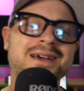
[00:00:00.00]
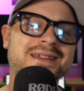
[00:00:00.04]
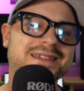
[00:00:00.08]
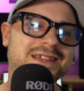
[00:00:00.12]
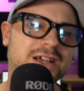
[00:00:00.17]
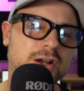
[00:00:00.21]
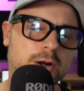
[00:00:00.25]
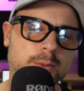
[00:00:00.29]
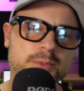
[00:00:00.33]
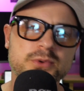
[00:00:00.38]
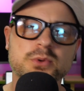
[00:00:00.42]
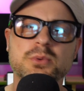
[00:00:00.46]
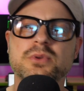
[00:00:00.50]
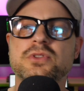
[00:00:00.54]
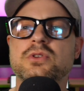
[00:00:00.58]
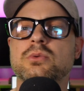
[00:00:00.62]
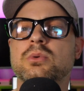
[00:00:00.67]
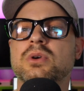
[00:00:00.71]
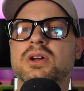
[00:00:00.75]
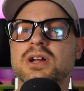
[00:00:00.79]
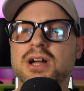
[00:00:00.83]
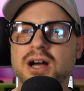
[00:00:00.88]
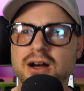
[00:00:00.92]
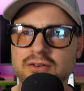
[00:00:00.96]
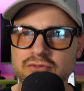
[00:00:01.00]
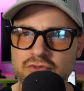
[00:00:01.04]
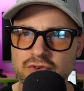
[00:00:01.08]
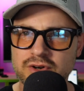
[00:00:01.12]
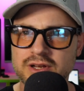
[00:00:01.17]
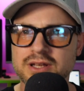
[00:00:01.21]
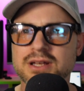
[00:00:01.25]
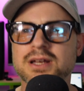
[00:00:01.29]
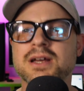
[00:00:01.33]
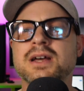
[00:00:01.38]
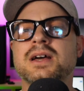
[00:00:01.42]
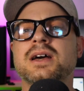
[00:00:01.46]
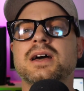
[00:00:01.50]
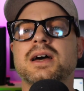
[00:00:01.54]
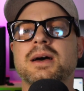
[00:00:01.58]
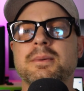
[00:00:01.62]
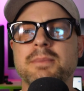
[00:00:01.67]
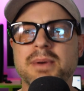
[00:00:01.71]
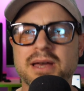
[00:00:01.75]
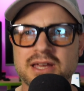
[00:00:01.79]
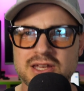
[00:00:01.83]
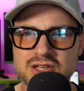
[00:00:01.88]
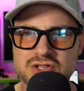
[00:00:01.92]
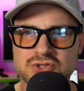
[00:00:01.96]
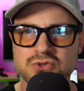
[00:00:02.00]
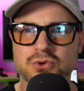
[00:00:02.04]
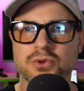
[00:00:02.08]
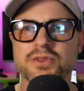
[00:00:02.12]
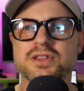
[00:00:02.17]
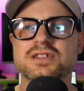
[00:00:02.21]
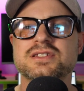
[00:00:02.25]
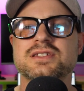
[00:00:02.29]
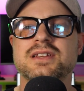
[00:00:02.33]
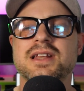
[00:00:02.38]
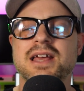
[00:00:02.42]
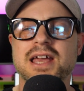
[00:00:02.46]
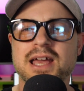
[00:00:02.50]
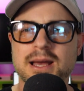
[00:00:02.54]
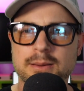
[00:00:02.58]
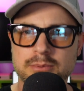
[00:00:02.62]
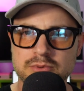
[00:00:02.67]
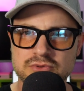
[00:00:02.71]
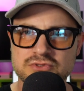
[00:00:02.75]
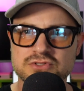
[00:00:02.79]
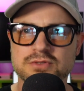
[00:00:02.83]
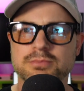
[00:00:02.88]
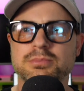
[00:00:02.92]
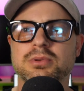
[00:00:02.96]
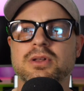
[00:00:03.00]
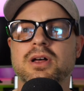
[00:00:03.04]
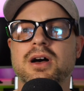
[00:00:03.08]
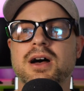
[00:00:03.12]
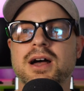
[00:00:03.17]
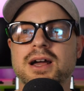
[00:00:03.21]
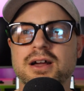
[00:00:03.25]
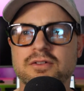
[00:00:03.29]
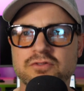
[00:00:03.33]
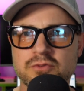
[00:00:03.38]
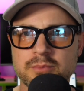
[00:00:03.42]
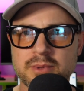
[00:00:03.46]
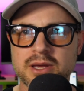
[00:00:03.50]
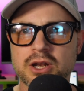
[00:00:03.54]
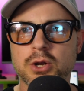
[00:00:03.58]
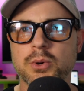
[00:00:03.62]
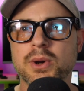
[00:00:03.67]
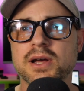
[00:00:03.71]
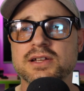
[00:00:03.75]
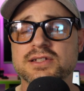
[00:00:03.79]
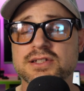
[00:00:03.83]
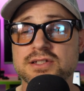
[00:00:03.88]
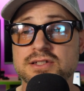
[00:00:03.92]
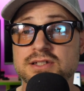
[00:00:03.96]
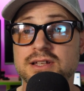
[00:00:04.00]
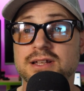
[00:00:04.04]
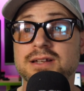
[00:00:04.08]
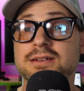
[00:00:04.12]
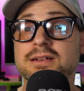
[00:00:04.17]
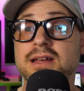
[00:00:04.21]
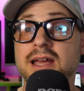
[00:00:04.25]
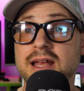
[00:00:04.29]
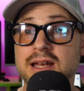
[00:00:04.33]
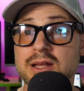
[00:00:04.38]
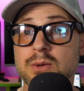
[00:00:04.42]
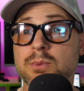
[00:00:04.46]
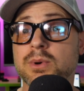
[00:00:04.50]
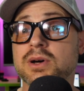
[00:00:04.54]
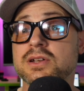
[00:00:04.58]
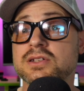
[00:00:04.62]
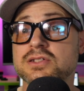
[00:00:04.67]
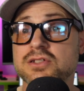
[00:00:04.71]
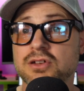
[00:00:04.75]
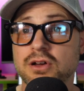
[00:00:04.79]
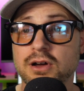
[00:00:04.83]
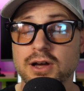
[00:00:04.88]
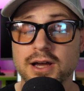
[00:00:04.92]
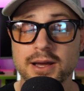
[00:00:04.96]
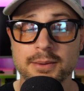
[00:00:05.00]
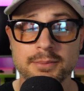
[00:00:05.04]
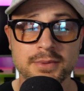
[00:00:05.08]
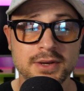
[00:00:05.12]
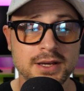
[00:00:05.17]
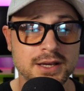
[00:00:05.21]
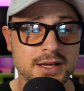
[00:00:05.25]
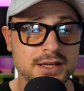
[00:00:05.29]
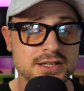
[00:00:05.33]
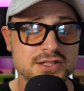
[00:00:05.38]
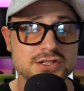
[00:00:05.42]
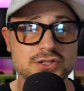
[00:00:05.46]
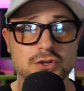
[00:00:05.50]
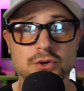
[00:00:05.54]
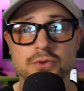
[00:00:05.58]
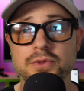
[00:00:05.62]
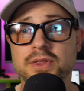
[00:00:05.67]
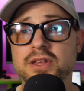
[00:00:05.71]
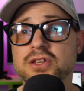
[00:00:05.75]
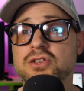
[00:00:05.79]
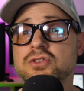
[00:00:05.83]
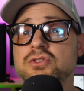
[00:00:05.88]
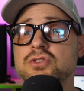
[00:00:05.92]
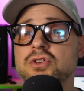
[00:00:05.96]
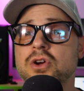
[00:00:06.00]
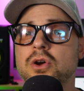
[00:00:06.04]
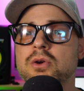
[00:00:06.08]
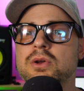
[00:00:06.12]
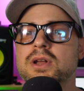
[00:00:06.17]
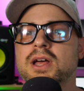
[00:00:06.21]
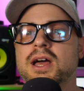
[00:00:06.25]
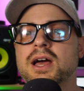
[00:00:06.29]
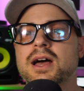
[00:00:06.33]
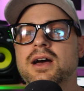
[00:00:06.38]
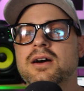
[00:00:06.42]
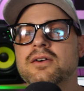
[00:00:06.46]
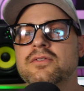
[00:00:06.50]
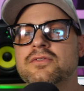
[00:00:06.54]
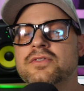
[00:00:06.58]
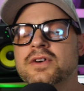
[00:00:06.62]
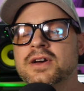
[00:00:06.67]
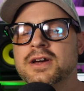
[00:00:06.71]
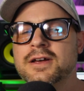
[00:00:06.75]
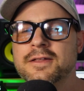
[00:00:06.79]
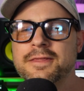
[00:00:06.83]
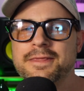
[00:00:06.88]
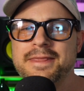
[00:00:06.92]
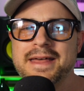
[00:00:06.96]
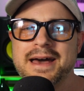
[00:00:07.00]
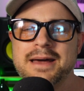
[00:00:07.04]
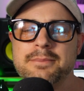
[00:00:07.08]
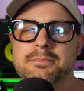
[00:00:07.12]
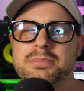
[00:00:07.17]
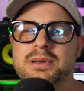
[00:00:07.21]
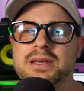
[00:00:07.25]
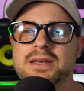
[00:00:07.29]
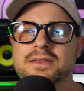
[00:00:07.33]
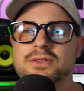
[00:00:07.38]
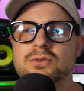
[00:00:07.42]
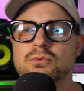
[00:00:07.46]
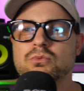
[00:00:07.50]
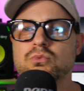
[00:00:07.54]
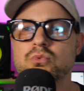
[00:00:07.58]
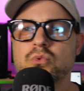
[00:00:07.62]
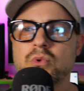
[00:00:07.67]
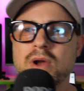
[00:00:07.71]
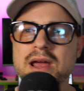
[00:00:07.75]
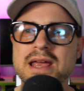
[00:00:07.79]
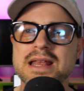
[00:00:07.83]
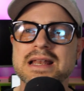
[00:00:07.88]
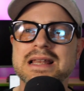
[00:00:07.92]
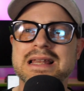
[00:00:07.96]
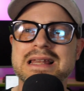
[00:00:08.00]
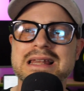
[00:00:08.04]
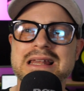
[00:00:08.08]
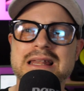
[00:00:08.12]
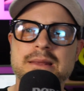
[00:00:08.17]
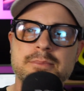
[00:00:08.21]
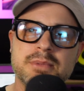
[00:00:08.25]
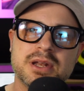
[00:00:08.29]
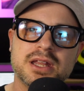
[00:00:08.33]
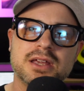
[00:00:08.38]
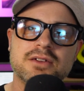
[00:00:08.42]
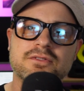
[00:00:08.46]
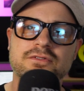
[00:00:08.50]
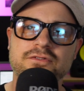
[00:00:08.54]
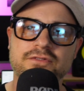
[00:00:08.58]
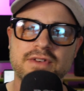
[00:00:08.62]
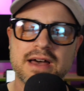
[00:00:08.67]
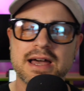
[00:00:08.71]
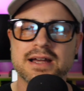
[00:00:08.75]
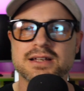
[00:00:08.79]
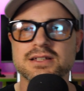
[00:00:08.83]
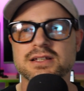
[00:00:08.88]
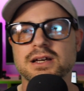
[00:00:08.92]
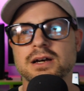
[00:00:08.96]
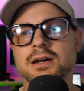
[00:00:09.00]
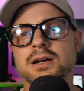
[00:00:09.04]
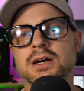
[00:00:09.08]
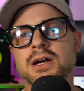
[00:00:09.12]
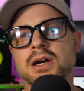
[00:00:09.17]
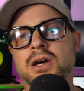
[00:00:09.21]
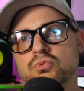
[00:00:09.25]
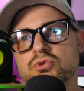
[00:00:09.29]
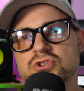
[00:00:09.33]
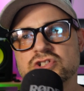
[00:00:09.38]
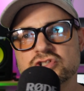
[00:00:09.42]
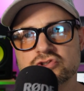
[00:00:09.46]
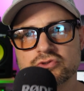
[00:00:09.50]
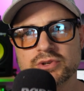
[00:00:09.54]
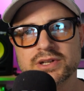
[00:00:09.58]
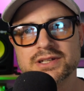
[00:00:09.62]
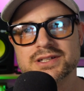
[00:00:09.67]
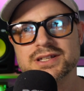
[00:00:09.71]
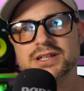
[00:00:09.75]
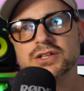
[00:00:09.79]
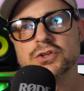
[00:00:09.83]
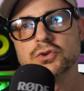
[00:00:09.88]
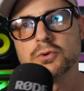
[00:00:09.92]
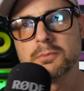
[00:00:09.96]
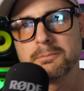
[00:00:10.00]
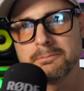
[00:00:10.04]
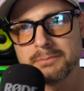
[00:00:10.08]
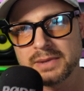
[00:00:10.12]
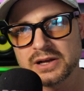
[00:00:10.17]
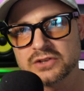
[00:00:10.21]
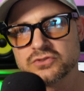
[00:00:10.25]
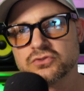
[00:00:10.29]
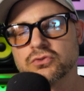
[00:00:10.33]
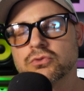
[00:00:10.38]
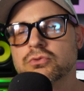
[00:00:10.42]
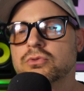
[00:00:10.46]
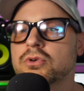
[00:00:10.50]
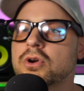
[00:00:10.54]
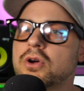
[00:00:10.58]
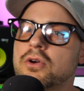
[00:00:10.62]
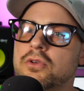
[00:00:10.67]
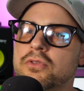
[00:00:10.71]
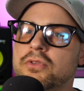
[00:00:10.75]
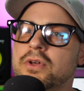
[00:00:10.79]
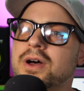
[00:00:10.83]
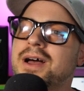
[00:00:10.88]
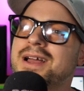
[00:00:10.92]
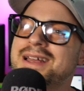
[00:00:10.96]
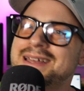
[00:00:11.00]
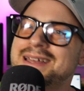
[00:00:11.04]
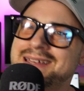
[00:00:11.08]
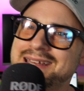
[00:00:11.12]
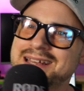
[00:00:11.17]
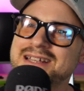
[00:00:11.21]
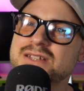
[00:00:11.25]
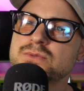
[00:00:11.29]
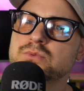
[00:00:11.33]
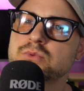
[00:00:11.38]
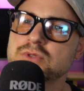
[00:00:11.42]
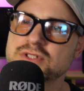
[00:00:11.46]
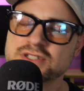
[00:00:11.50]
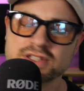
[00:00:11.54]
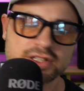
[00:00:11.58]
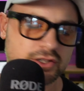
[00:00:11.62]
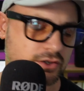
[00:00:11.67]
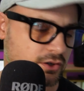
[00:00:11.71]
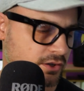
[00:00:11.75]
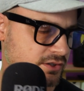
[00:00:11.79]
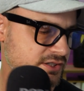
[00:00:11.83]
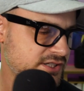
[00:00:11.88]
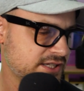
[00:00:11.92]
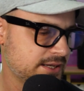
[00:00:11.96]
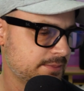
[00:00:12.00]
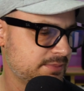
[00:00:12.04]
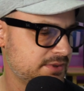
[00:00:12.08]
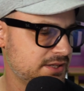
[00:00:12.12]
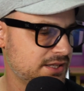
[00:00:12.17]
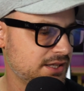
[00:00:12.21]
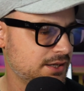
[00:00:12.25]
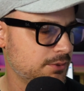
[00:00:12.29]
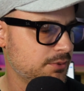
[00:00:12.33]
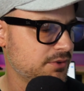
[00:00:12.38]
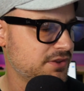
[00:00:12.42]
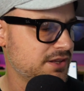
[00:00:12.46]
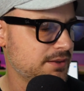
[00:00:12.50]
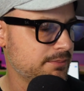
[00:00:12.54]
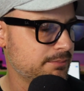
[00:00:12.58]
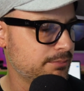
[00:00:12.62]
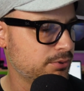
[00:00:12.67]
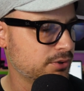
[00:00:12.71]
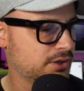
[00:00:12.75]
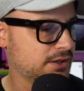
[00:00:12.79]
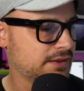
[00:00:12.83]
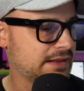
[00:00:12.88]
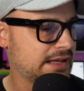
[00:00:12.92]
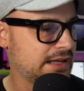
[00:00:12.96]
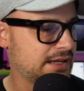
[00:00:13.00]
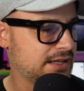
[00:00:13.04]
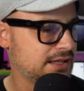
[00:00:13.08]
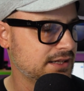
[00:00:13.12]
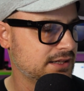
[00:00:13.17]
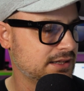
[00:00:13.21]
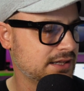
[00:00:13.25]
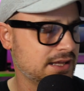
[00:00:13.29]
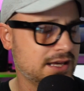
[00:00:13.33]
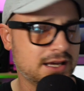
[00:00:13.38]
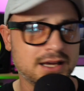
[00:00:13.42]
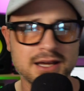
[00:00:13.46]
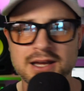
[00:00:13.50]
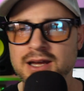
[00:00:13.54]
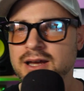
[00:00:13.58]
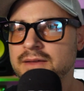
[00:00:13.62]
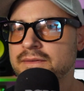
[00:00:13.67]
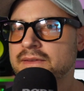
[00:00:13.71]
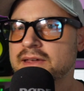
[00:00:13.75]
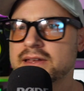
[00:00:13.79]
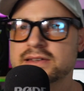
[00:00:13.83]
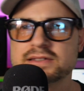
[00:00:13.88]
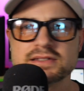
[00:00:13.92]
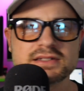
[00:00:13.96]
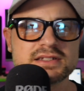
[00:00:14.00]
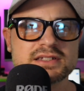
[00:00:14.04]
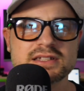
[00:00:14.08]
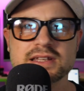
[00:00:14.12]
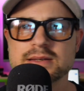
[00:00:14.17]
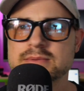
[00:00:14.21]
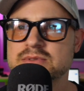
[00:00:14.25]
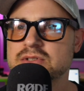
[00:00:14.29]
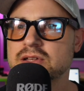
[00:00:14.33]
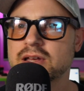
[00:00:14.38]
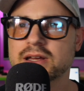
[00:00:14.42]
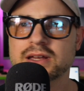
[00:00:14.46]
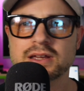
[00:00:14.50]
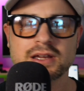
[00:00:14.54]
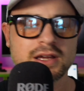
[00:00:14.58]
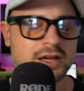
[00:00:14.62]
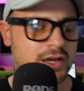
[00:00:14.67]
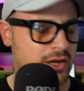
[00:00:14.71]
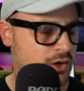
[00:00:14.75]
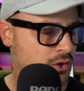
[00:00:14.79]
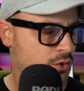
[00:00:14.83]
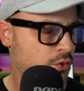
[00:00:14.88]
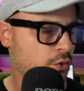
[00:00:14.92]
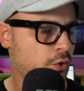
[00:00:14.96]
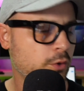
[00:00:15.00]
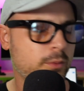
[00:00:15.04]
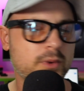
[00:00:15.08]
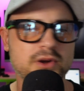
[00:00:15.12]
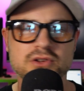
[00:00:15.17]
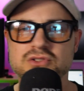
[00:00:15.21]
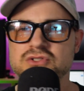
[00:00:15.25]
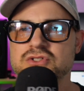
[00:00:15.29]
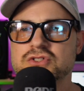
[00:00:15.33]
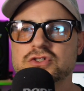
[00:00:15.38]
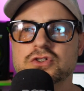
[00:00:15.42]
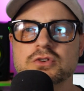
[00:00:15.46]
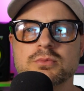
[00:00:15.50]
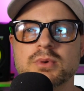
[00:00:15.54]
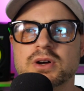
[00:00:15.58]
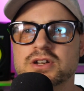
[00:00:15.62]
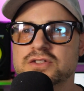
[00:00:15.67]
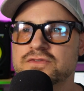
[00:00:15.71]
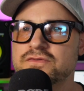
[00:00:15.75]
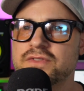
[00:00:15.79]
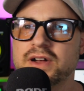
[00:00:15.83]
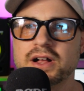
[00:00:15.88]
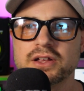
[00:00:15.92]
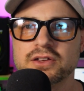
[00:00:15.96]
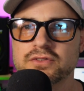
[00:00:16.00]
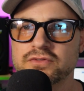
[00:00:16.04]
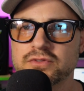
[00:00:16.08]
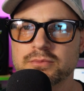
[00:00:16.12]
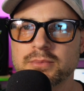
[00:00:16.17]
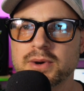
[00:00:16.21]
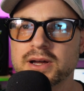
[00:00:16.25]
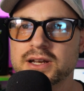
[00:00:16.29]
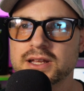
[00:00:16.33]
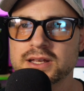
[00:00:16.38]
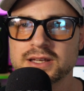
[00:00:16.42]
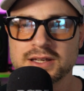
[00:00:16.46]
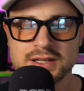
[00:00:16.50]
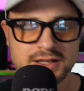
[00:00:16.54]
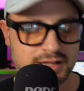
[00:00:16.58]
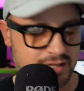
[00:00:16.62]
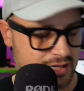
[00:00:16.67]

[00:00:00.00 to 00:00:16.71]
to help you with your recovery and making sure there's an ample supply of amino acids at any one time so that you don't have that being the rate-limiting factor restricting your muscle growth. I guess was the concept here with him putting that in there. That just seems like almost too much value for money.